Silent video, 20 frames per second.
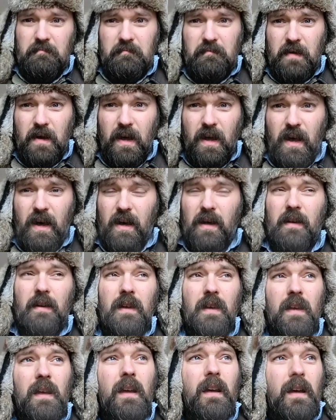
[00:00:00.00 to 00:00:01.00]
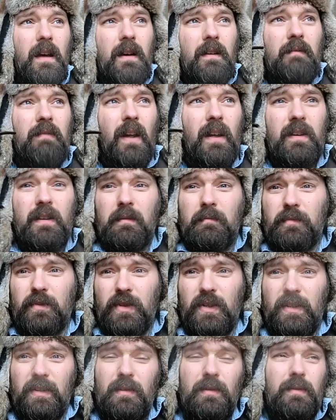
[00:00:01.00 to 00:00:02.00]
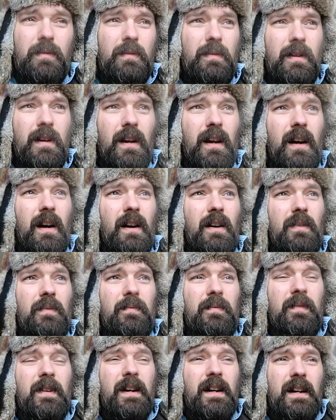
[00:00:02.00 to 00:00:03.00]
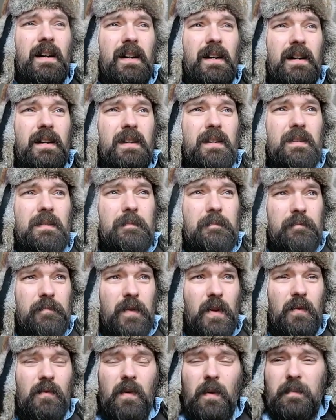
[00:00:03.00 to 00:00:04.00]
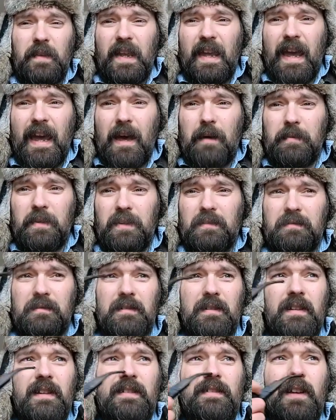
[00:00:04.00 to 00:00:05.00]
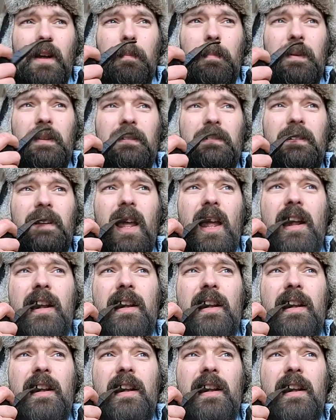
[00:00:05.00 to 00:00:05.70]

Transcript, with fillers: Huh volume two of uh, From the Cabin is up and